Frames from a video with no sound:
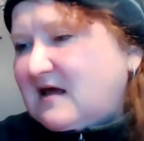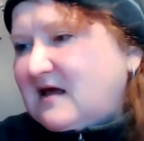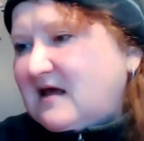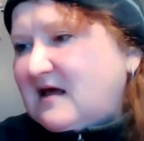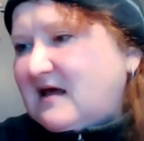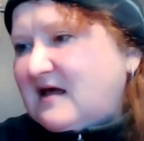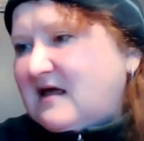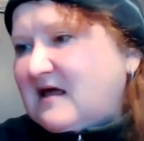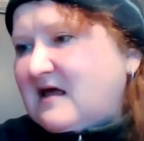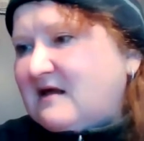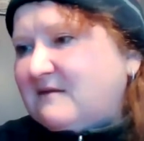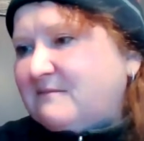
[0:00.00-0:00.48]

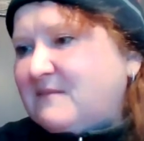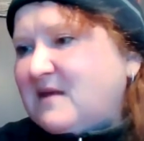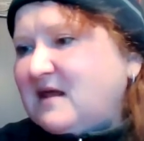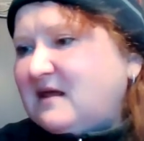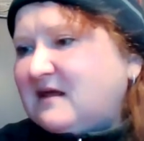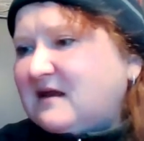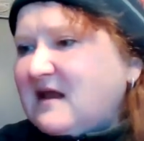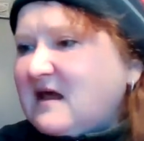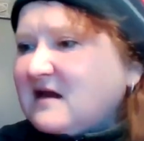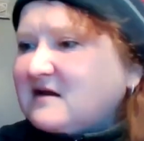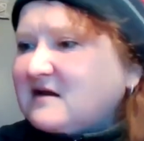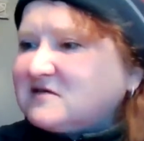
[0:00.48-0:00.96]
and make
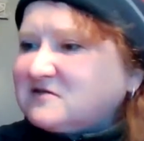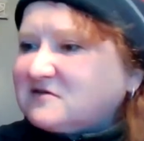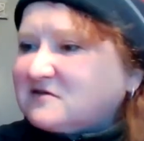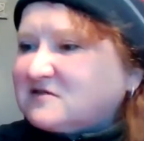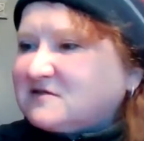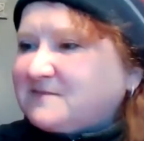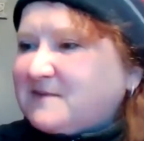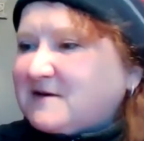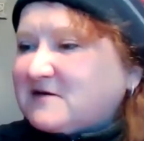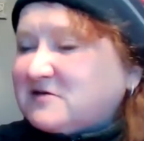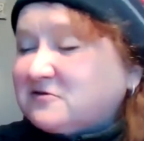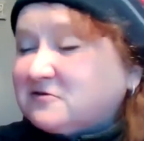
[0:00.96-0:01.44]
an extra
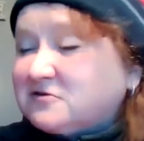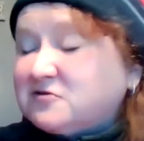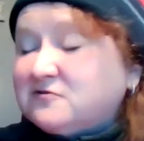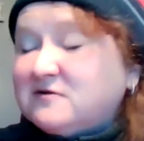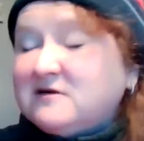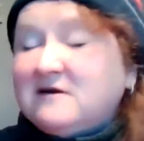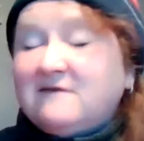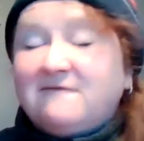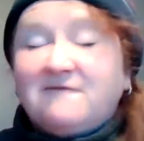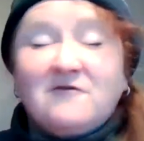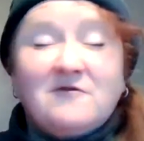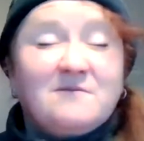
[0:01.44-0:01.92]
special
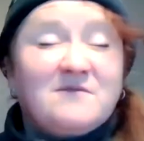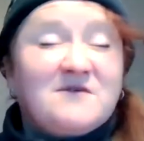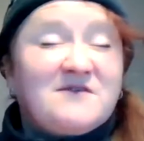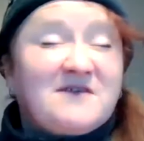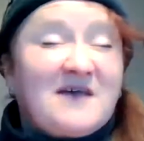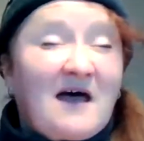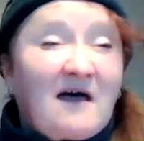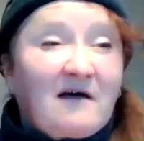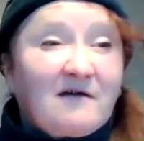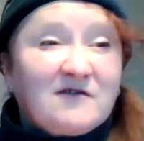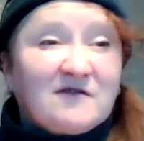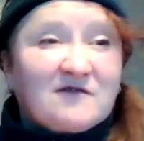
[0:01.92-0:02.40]
treat for
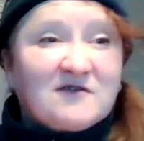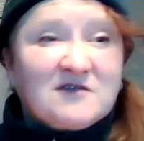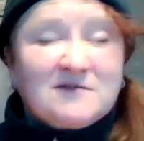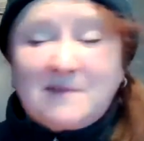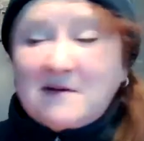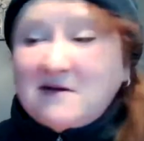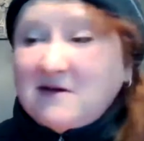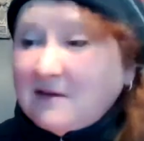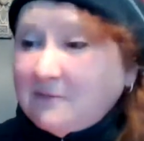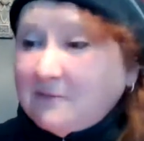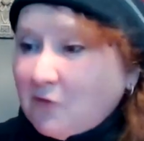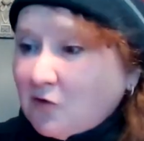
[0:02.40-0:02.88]
themselves of
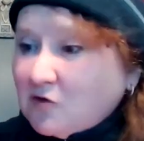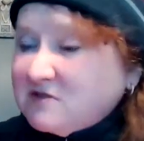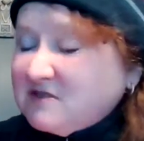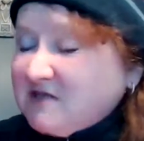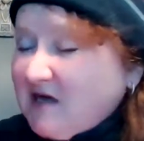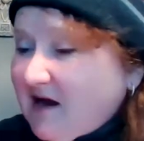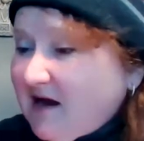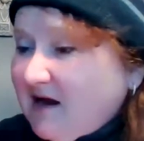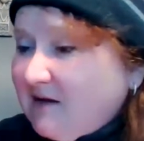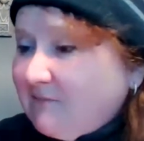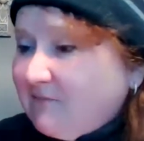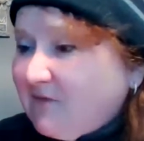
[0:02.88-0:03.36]
spending more
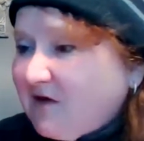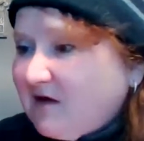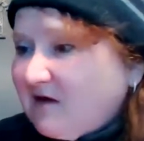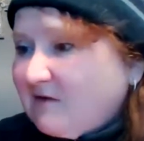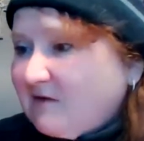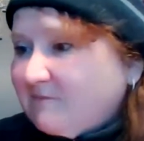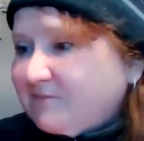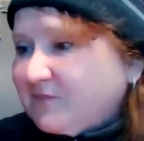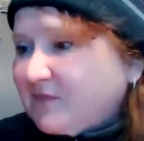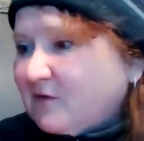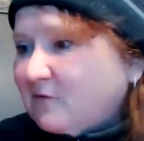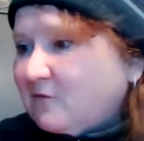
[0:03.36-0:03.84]
time
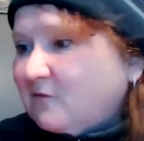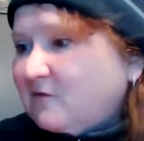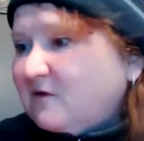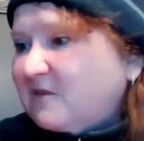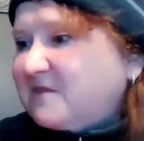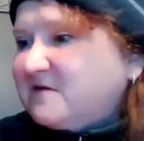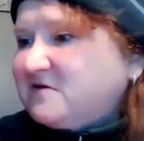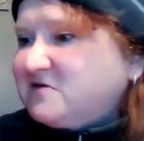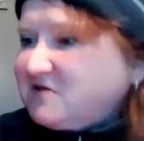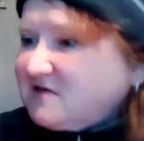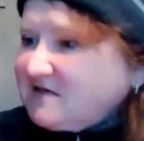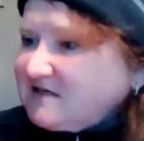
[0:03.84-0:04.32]

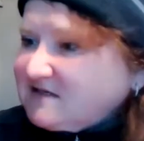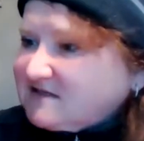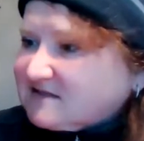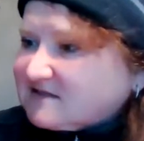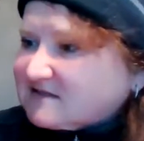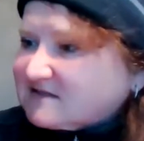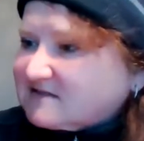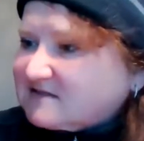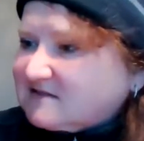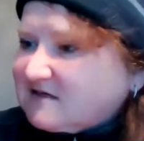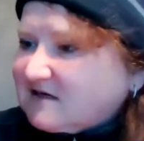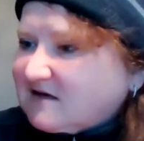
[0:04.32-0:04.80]
with Jesus.
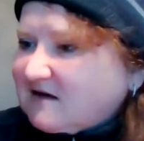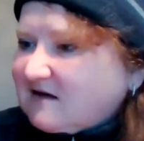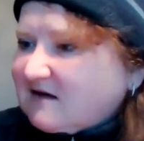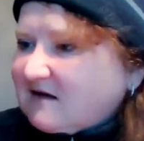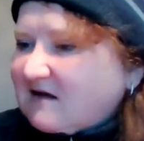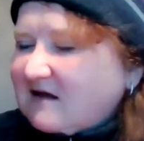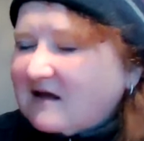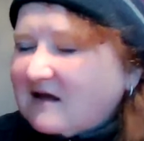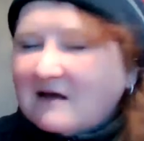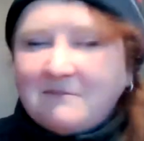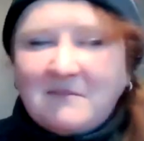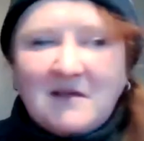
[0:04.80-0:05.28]

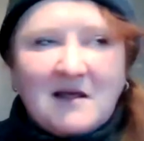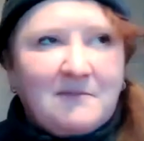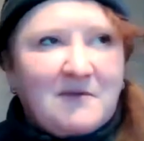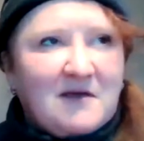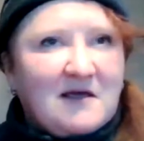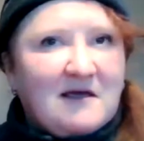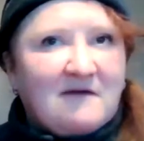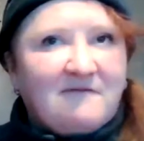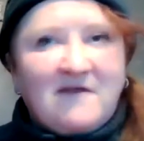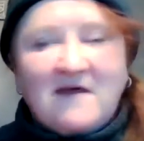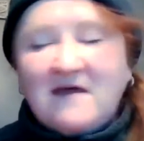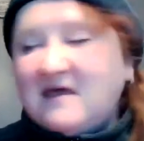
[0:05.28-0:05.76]
And maybe
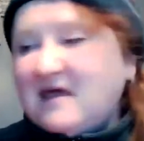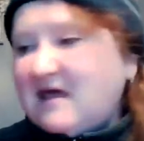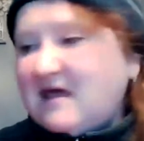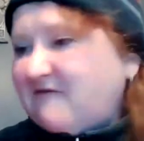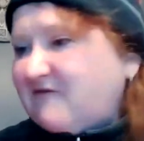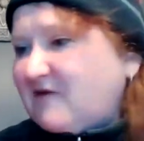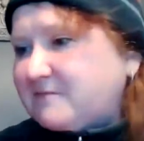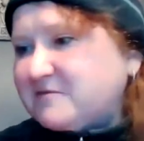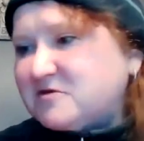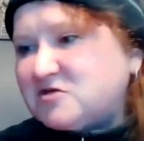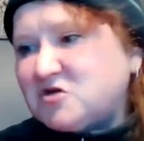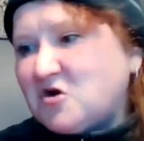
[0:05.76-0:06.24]
if they gave
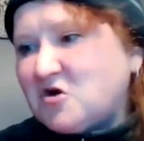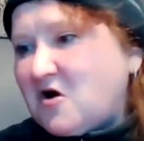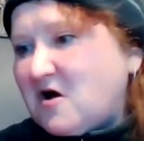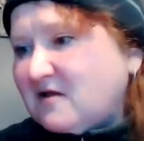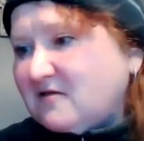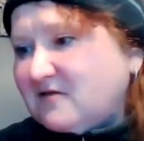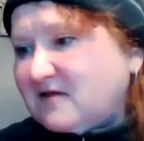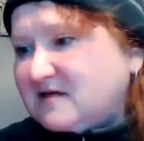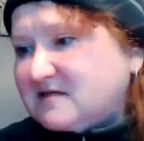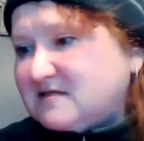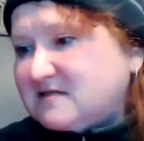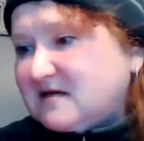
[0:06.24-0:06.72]
up
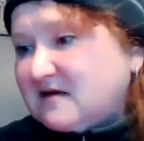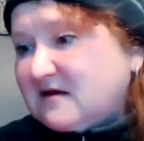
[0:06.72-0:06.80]
chocolate,